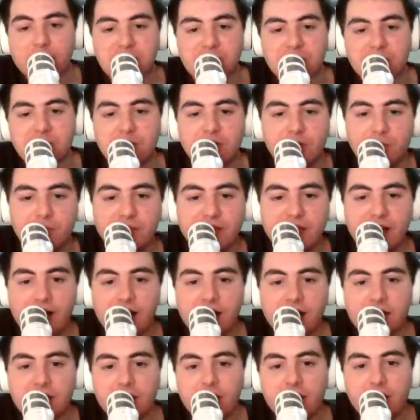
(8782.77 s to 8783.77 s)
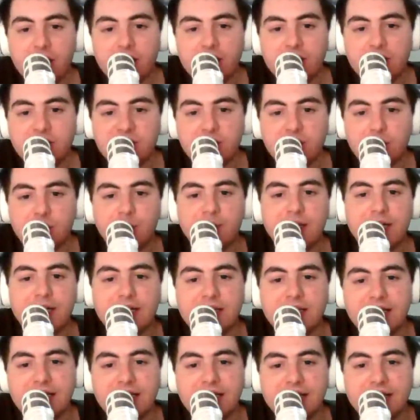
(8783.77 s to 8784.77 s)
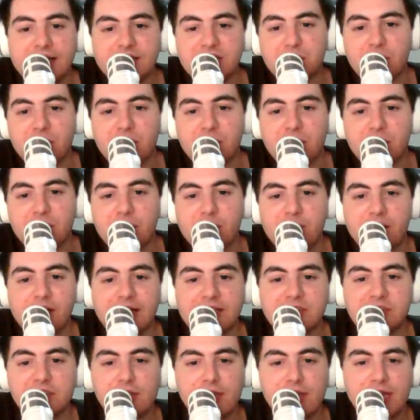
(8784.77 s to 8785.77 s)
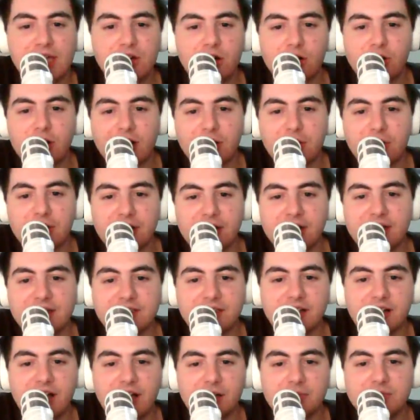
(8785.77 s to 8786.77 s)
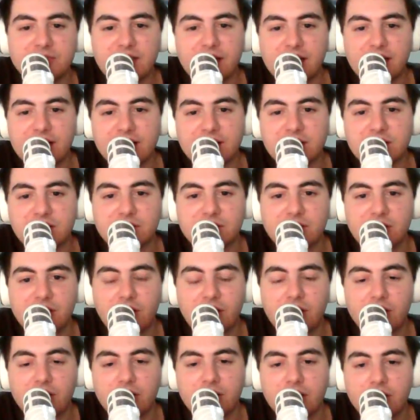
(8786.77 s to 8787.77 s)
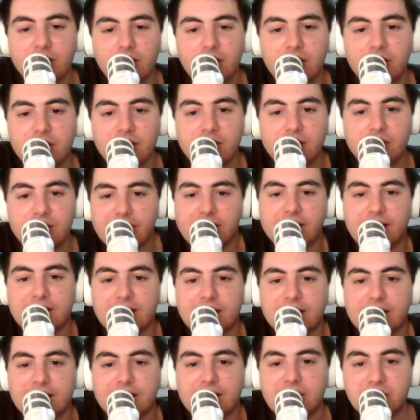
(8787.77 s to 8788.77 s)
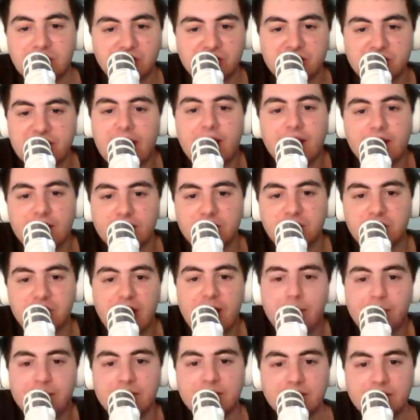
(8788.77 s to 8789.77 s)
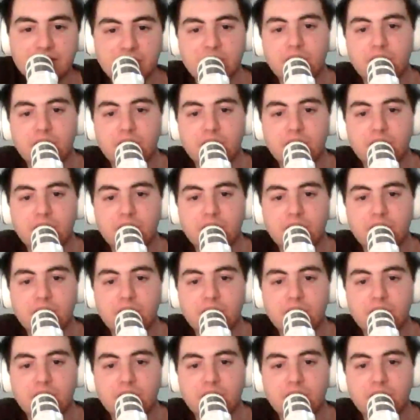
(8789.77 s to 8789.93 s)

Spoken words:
So QPR, they used to compete in the English Premier League, so they're not like one of these clubs that gets, they just stay in the champions.